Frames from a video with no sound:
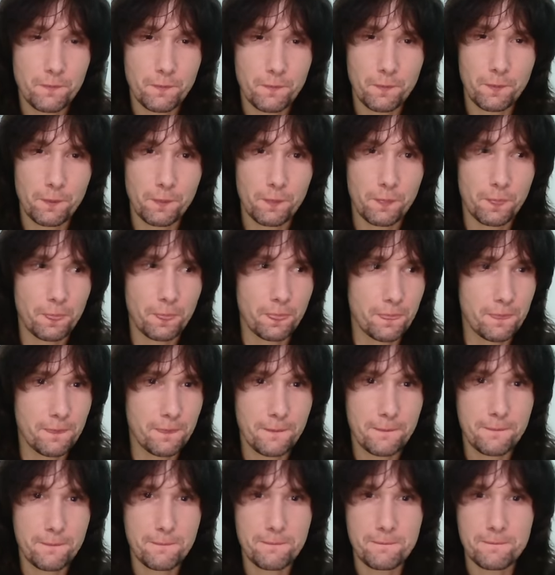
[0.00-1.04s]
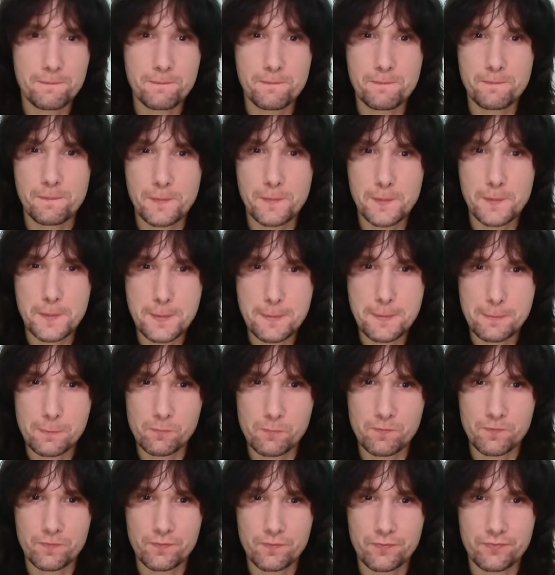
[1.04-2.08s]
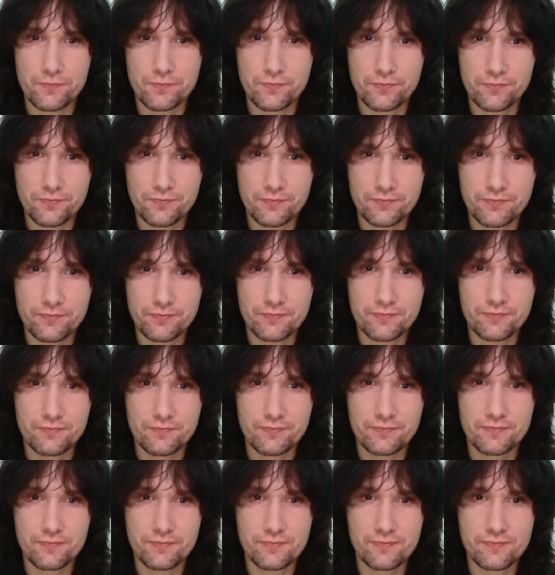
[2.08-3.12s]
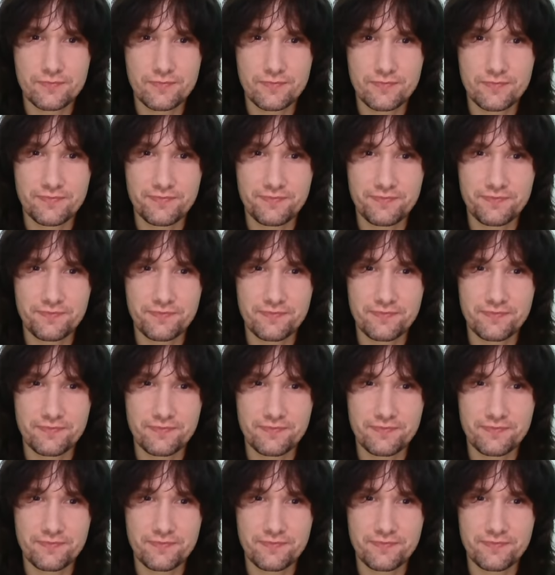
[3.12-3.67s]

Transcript: To higher ground.